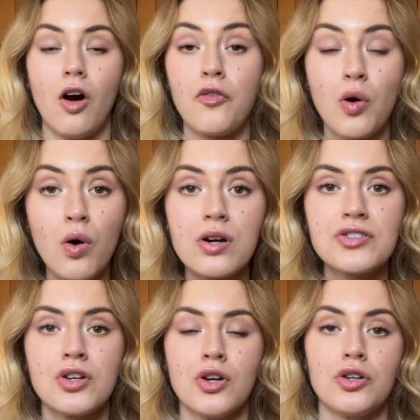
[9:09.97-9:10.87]
Of
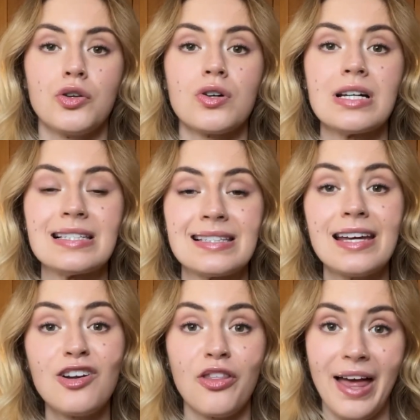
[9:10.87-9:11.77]
course, your
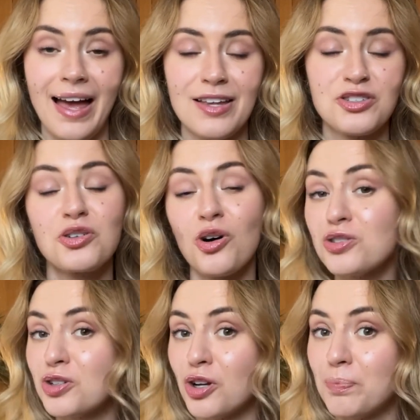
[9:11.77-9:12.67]
skin on the hands should
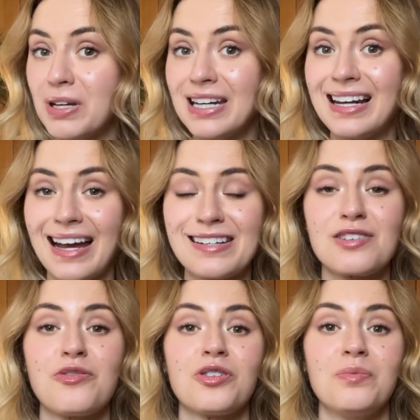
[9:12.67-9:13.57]
also not be neglected
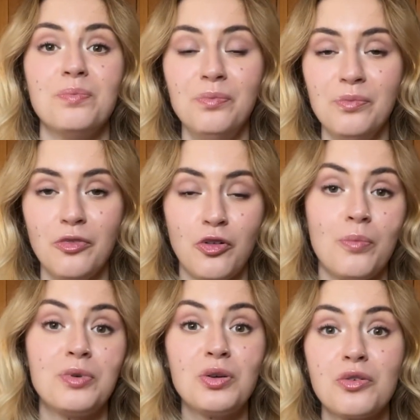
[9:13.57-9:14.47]
for
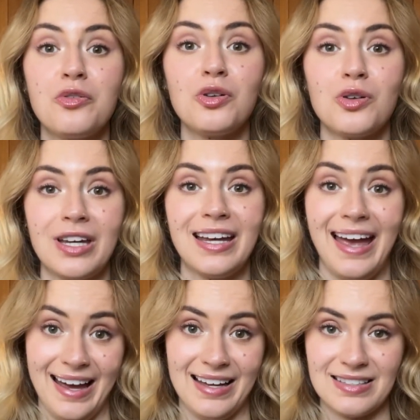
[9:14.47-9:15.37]
beautiful looking
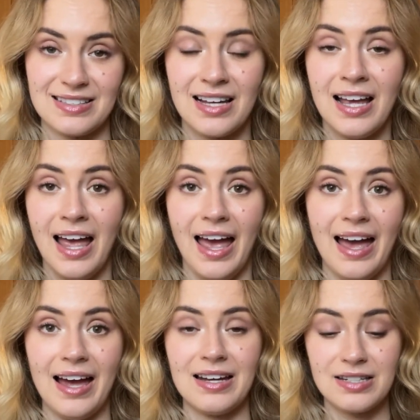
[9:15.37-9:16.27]
hands,
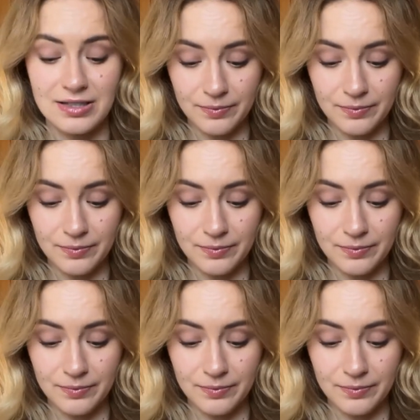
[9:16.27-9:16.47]
and